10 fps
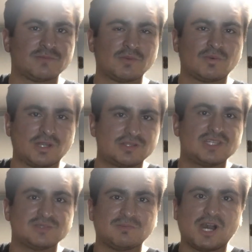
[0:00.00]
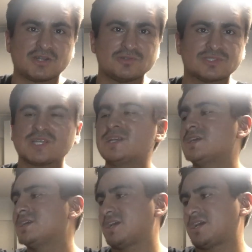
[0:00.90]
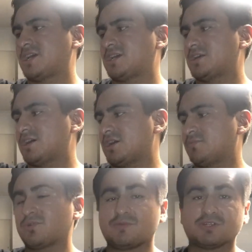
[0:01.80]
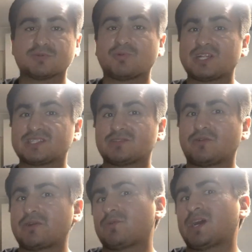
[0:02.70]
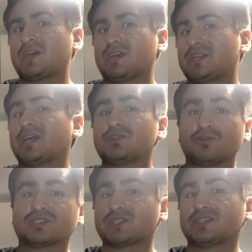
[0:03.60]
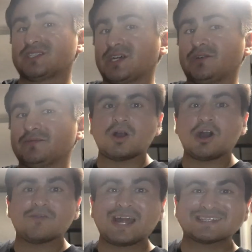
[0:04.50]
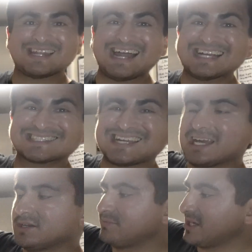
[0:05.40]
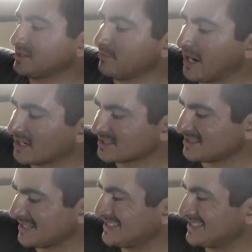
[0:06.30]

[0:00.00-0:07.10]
of these models, and pretty much price it the right way, and I know it's gonna sell. Alright, the last item in the box is a